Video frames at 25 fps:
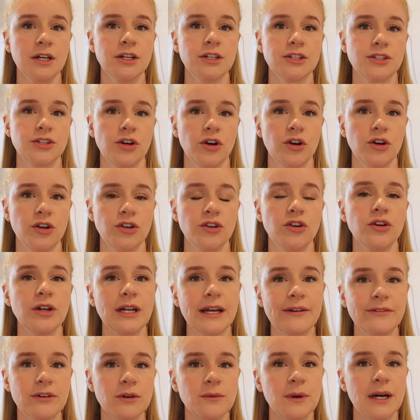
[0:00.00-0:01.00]
So
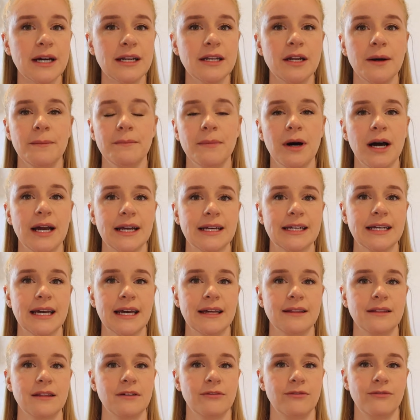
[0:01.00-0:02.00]
not everyone might
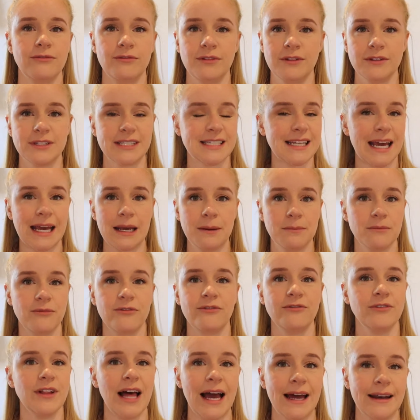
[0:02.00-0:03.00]
get the same
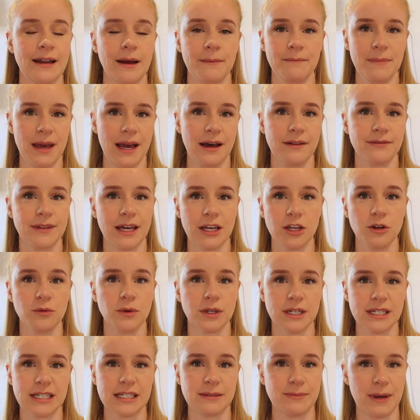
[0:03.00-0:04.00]
flat amount that you
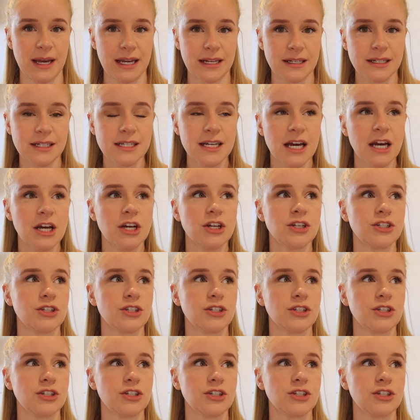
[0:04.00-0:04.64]
want to spend.